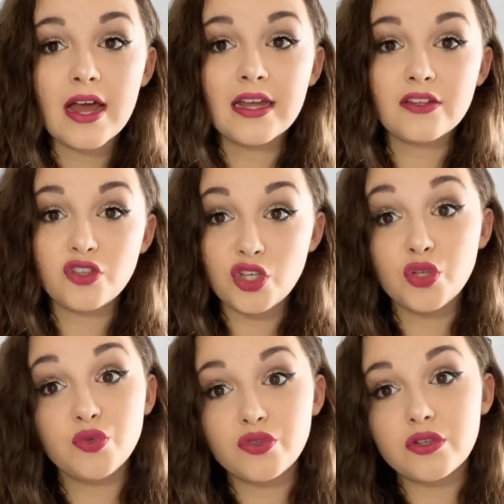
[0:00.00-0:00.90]
is
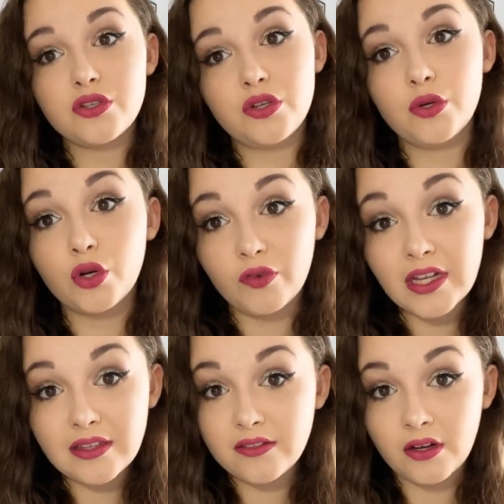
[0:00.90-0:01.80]
used to
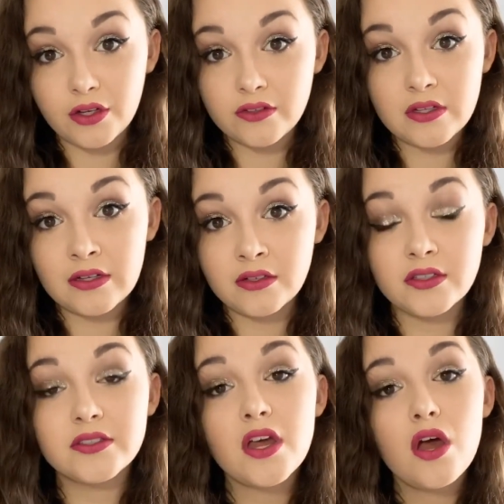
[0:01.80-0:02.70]
create these hunger
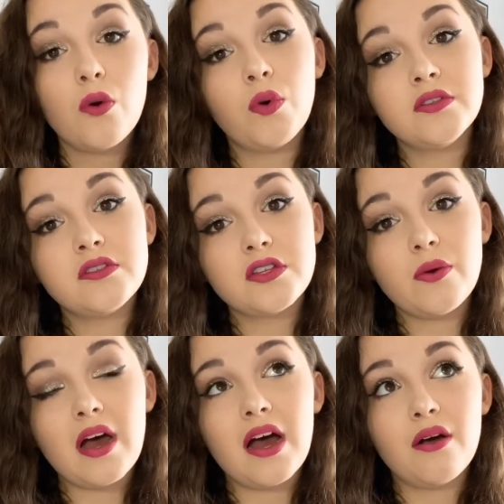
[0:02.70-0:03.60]
signals, once
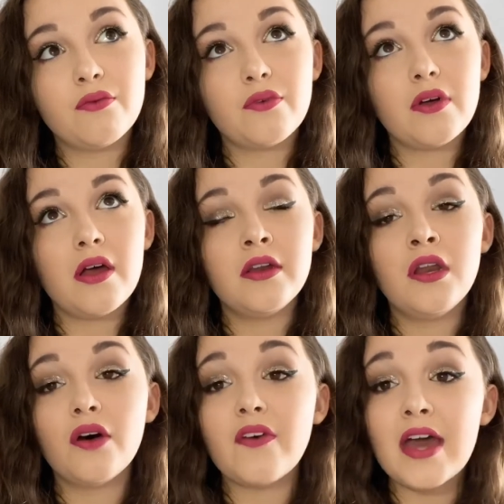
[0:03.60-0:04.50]
you have
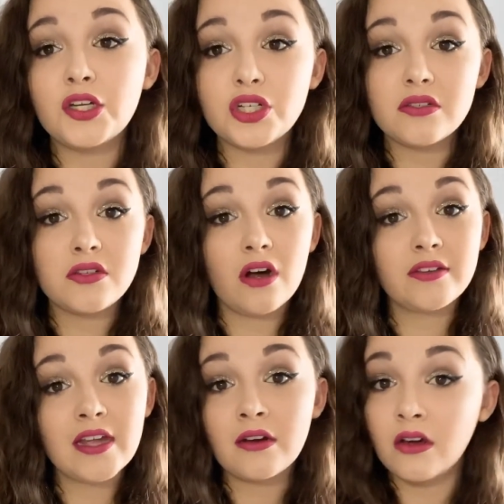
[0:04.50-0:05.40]
enough energy to start
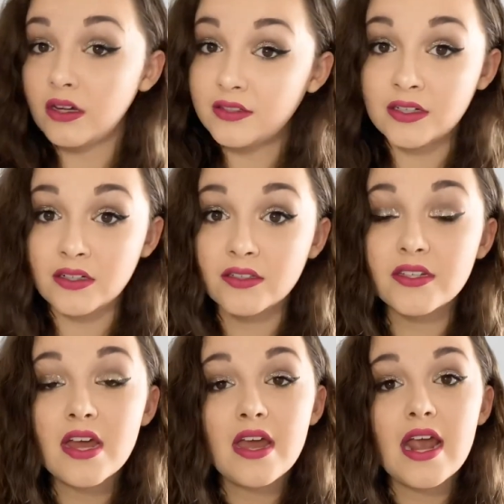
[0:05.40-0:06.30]
sending hunger
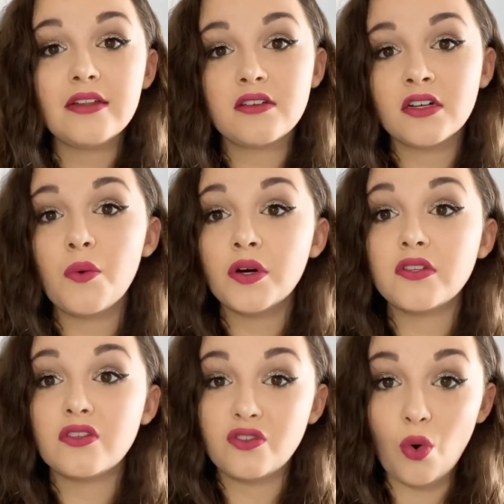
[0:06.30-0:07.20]
signals, it's going to want
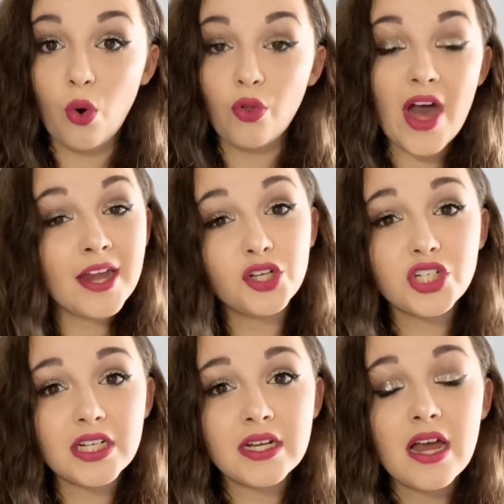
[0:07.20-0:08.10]
to store the
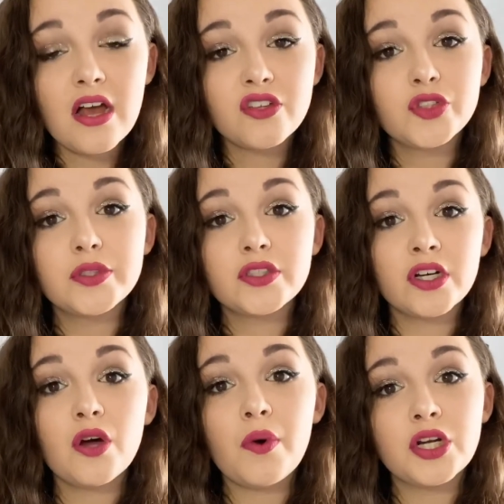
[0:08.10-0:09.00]
energy. So it's
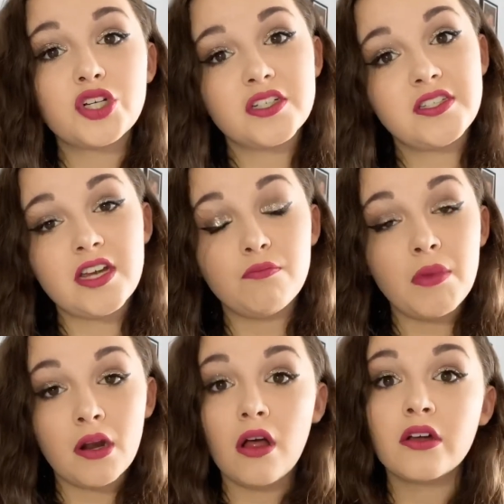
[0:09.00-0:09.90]
going to want to just send
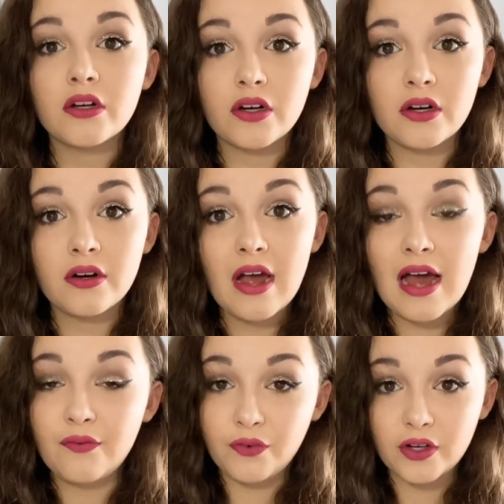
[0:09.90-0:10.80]
mental hunger
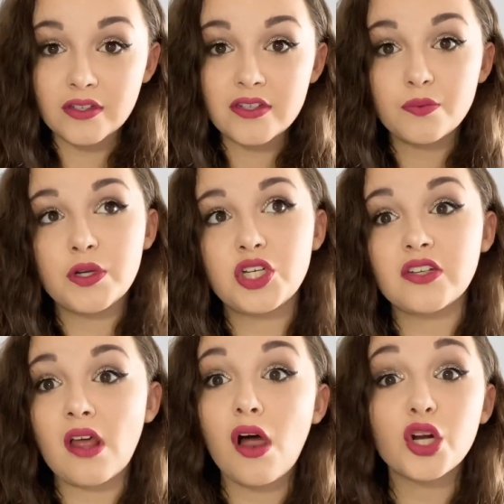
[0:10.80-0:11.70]
at first, which
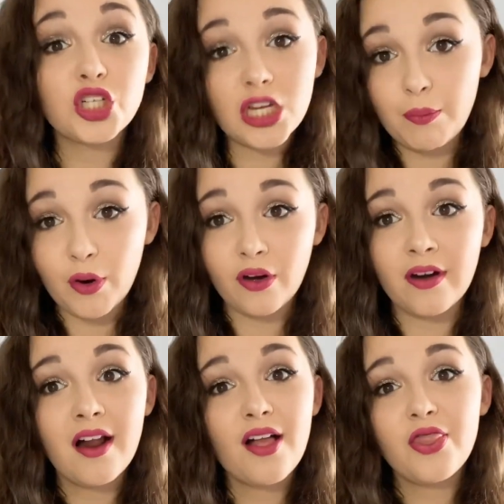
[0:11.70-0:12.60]
is a lot
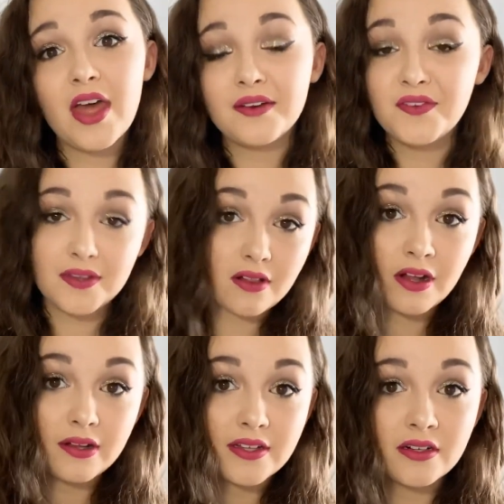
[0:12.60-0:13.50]
cheaper than physical
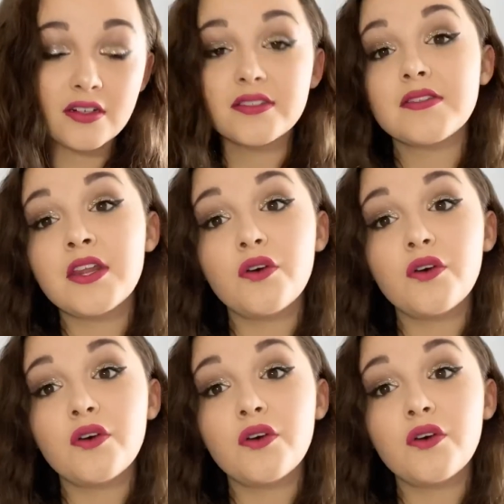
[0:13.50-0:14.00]
hunger signals. Then